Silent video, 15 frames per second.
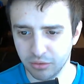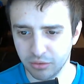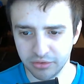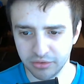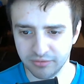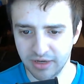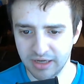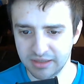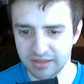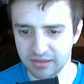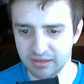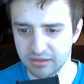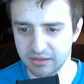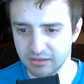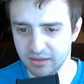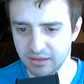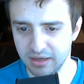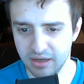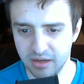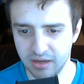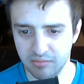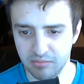devices.
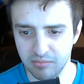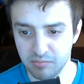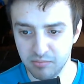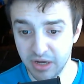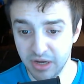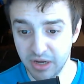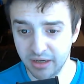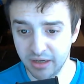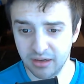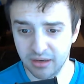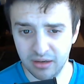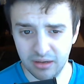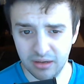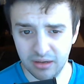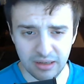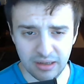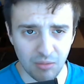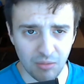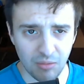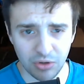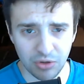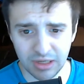But
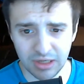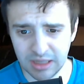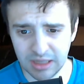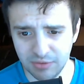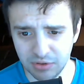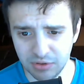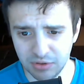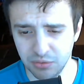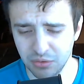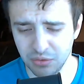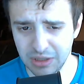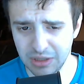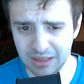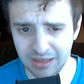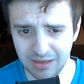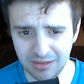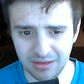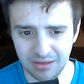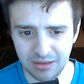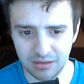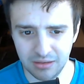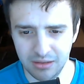Ember does have a story, and I
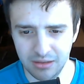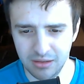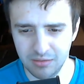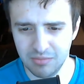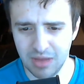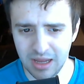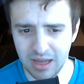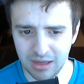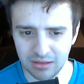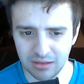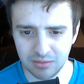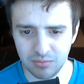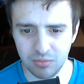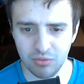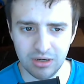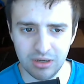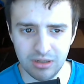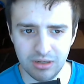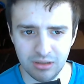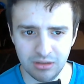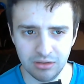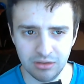think that you may at this point
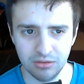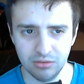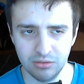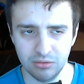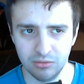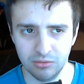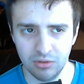need to